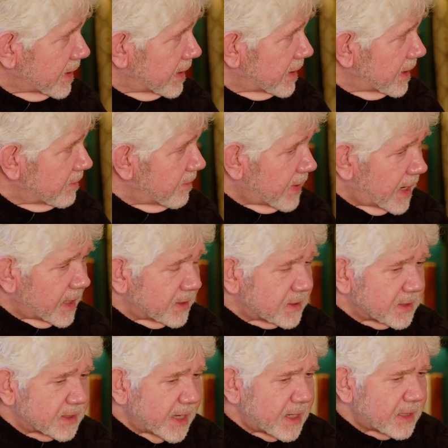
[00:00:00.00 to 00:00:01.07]
advice.
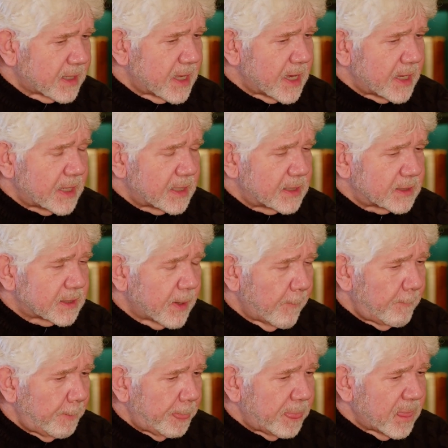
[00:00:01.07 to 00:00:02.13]
The second thing is
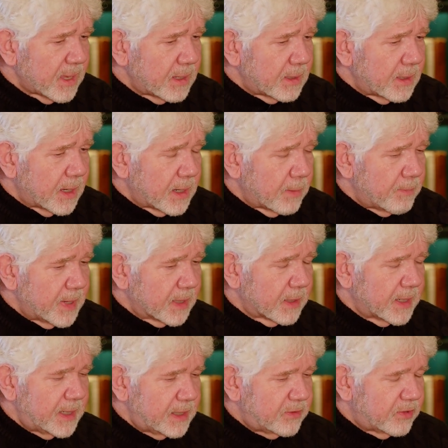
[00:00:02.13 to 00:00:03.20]
an
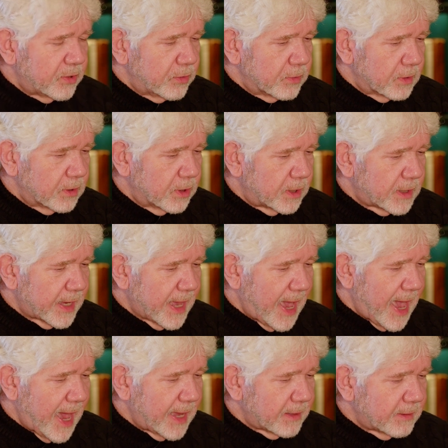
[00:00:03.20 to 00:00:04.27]
ability to look
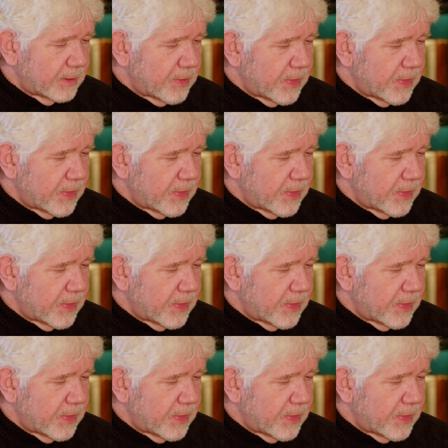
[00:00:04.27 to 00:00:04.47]
at